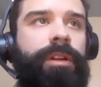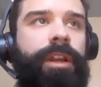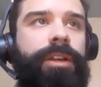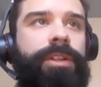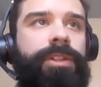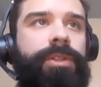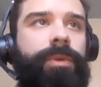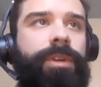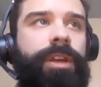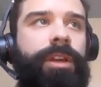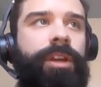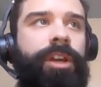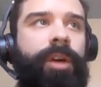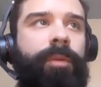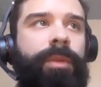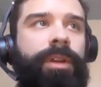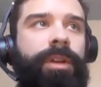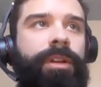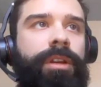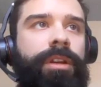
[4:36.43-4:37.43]
Next, we can
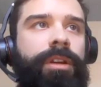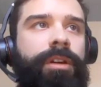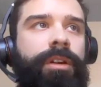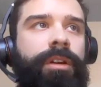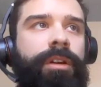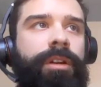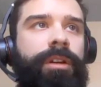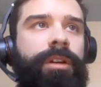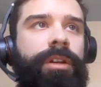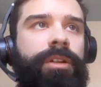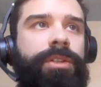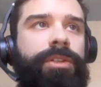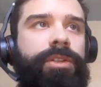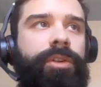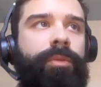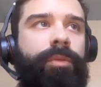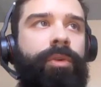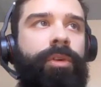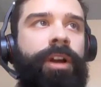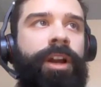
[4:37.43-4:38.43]
come in here and
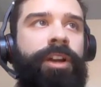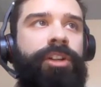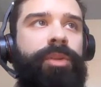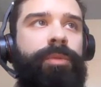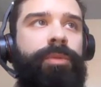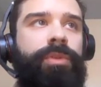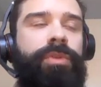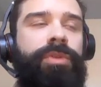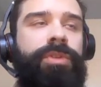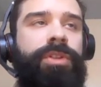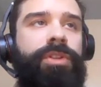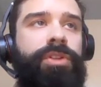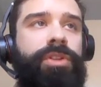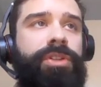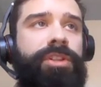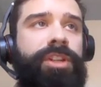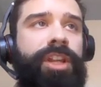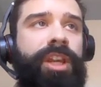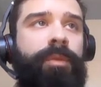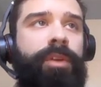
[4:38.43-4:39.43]
insert more attributes such
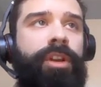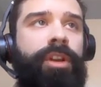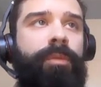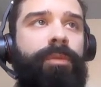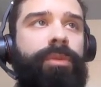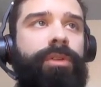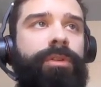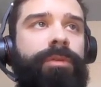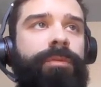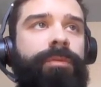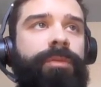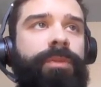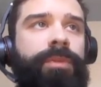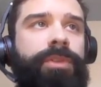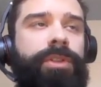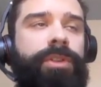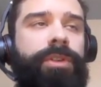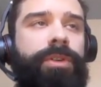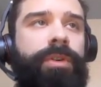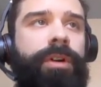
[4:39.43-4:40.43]
as name and number.
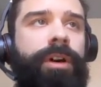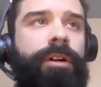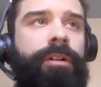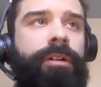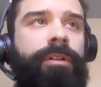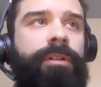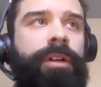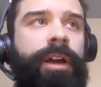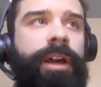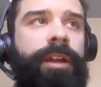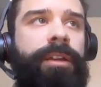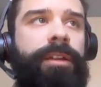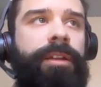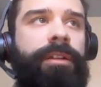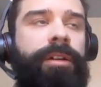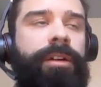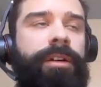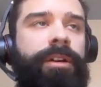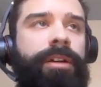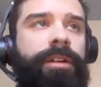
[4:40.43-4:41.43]
So I'll add
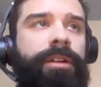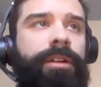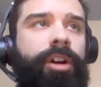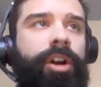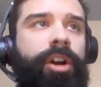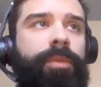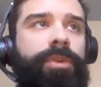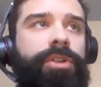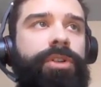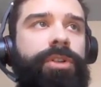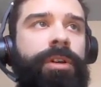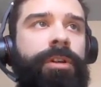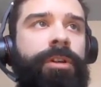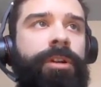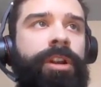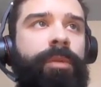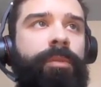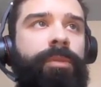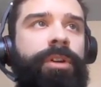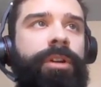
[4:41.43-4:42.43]
in an arbitrary
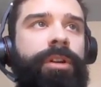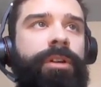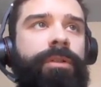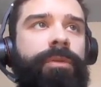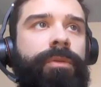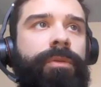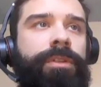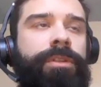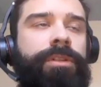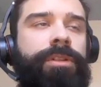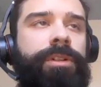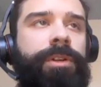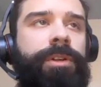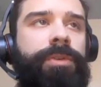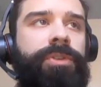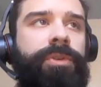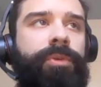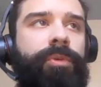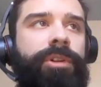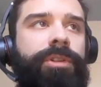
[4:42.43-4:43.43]
number here with
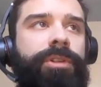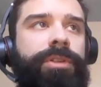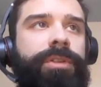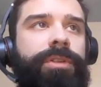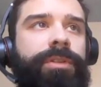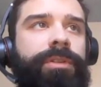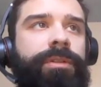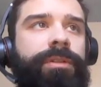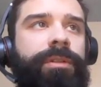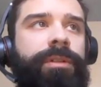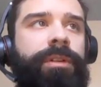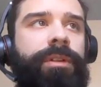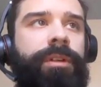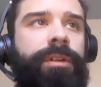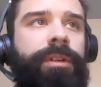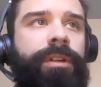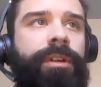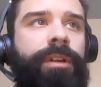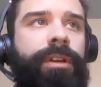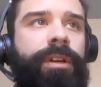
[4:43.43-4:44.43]
zeros and ones.
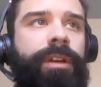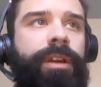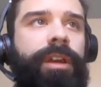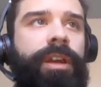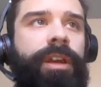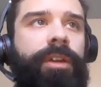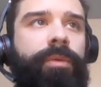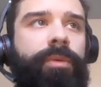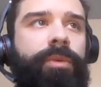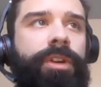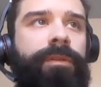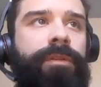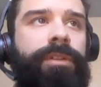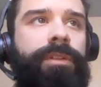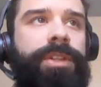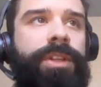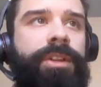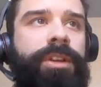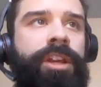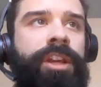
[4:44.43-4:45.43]
And we'll give
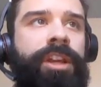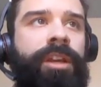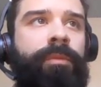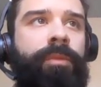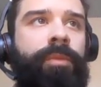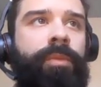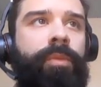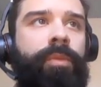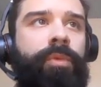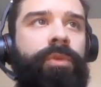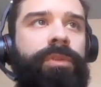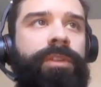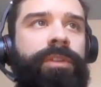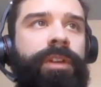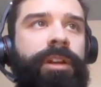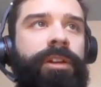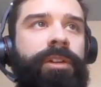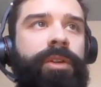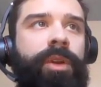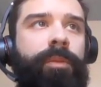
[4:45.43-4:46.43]
this a name. We'll
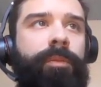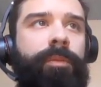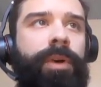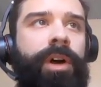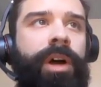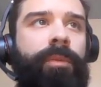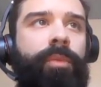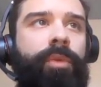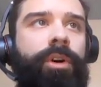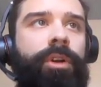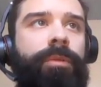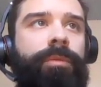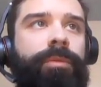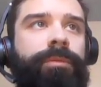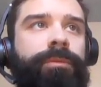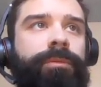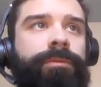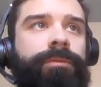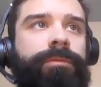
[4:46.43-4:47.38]
title it BOM1.